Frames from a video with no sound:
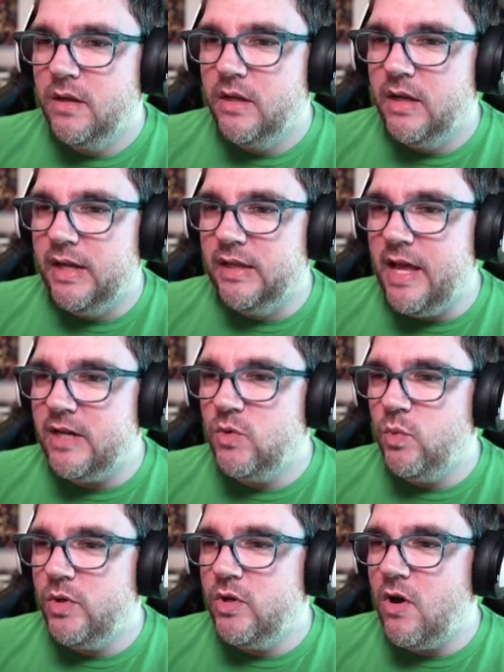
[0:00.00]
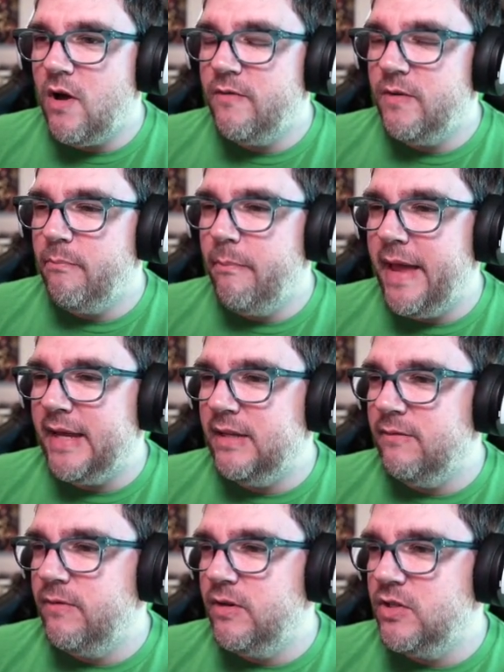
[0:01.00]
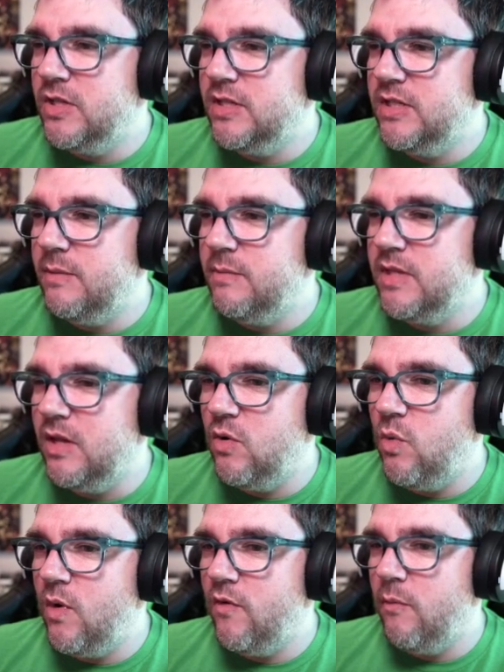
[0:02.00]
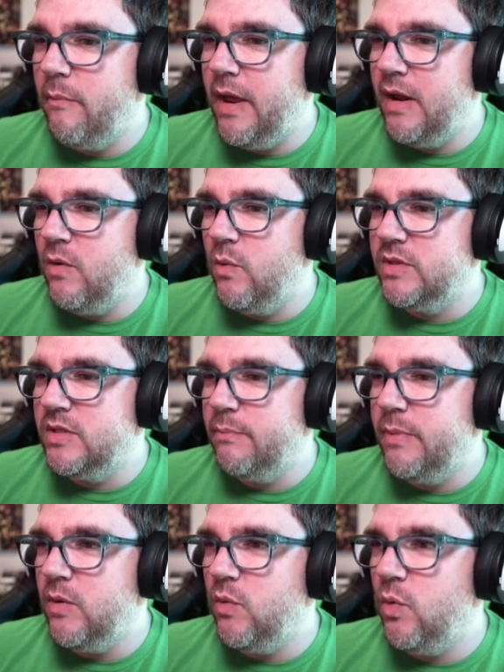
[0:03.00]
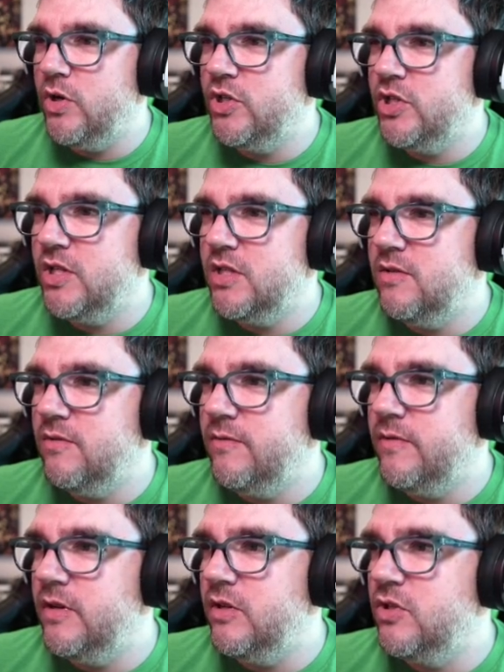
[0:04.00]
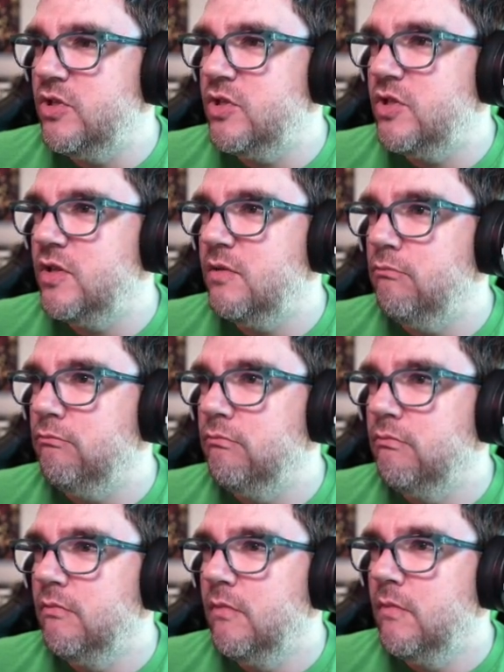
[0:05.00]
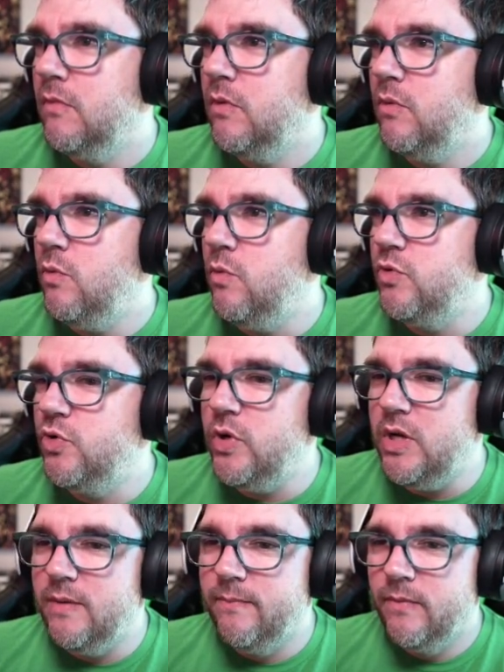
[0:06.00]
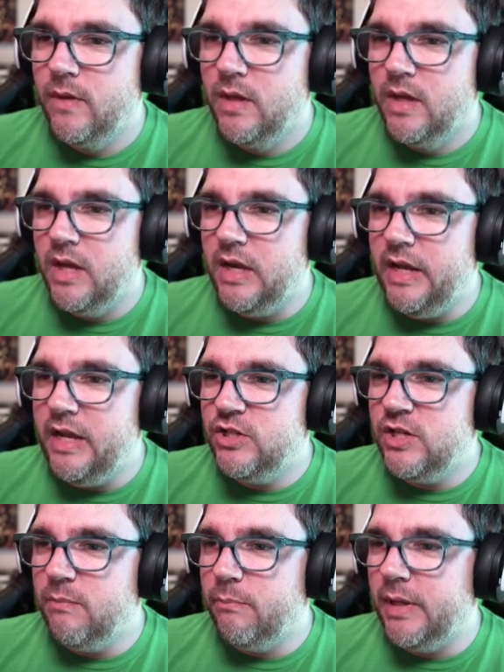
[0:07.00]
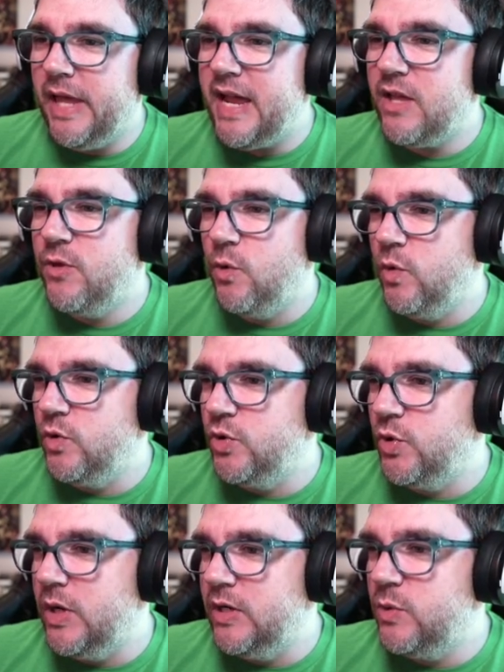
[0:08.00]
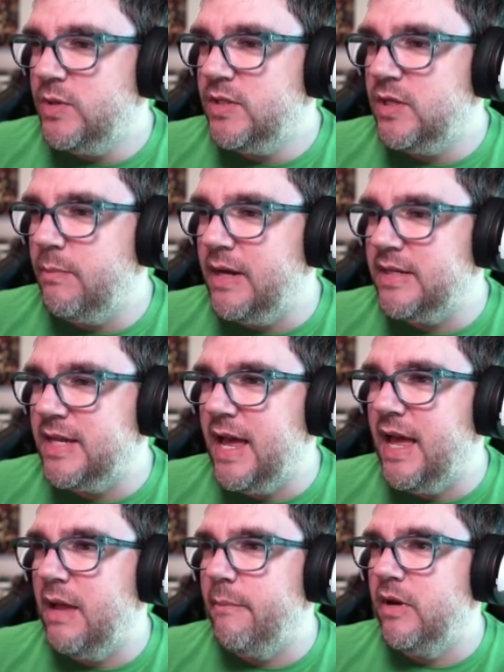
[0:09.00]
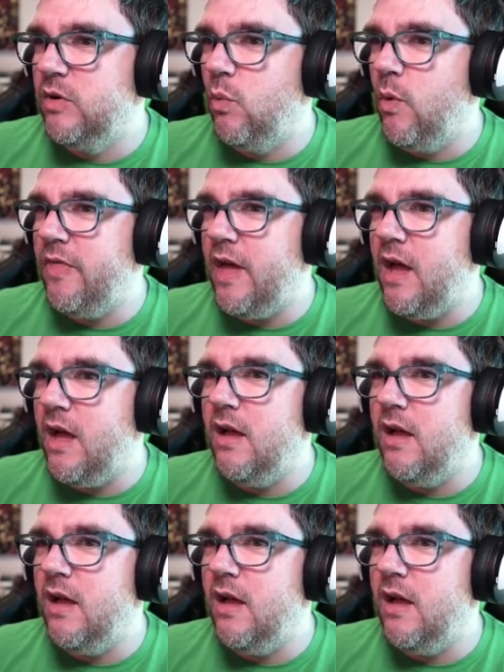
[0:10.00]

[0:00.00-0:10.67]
It lacked a wood coffin, badly finished. It seems that whoever made it was a bit rushed to finish. Tree. An ancient blackthorn tree twisted by time and weather.